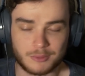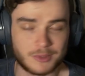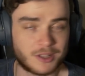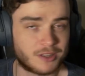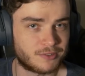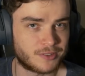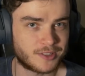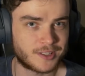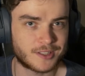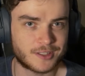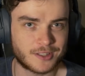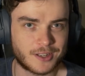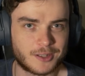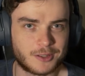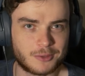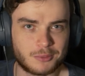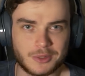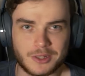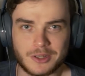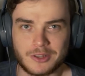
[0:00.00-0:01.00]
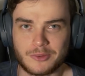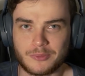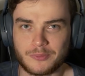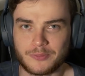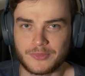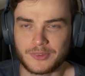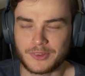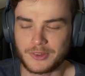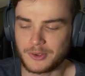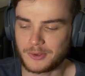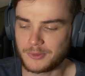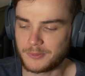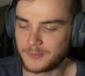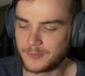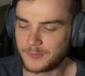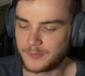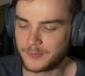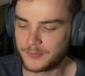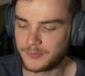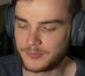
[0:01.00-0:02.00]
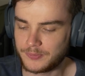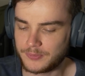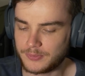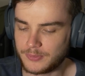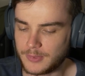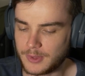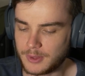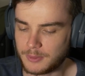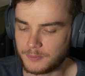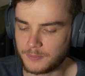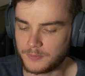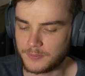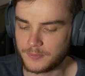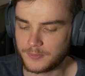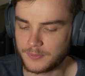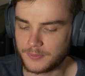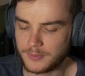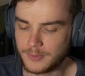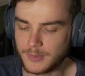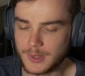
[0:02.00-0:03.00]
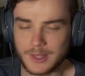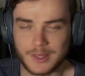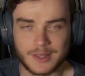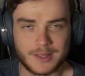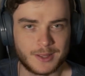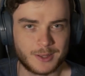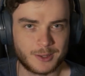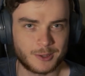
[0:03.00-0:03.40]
I'm definitely excited to play them, so yeah.